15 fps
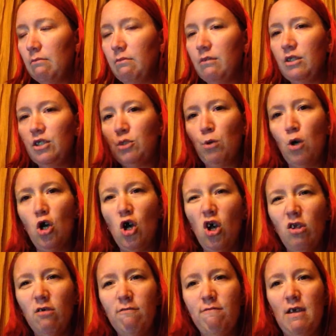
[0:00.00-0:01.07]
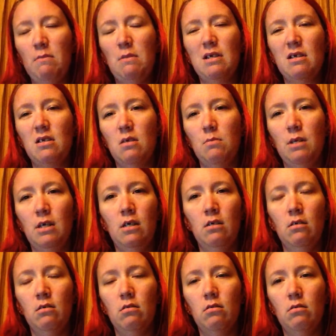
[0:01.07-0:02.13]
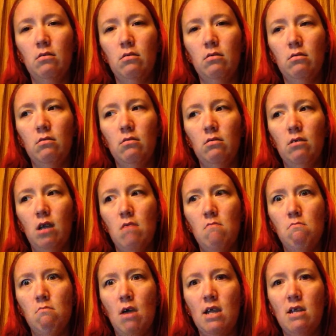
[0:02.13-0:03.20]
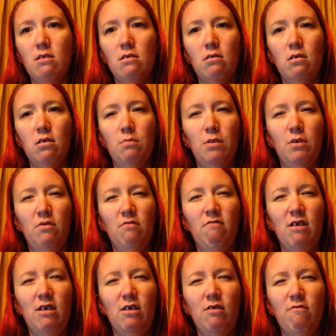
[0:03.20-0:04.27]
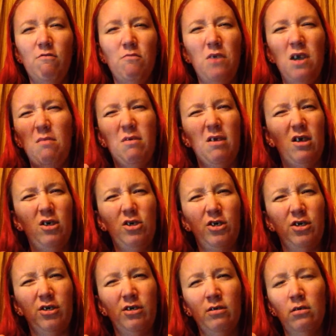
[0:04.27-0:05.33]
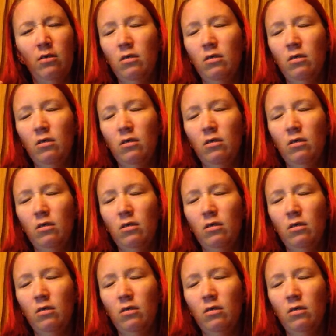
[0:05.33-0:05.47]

The small Hall of Fame exhibit, I might upload a video from that, I'm not sure.